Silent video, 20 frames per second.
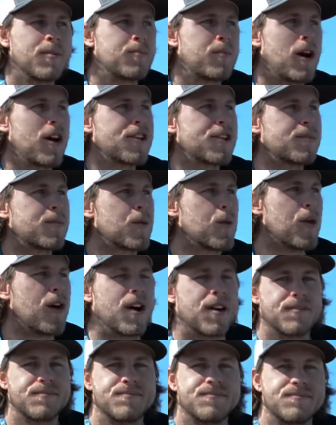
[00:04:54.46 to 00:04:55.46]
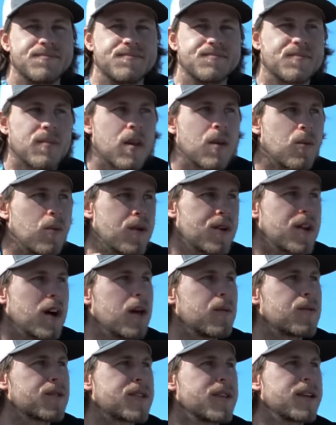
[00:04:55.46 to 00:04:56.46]
Pond number one. We're
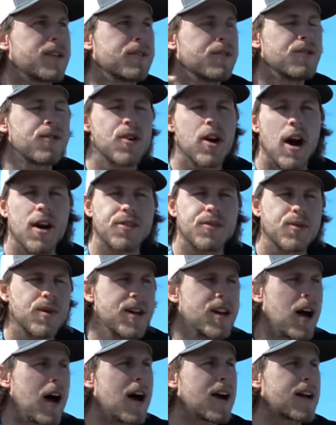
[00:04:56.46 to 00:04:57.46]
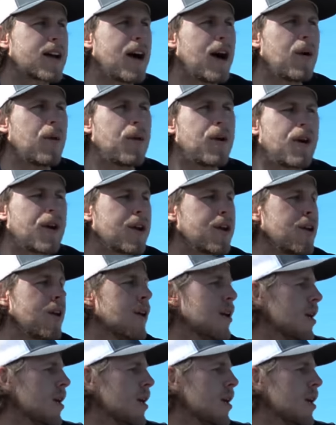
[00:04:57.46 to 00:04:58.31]
done with it. Luke caught 3. I caught 1.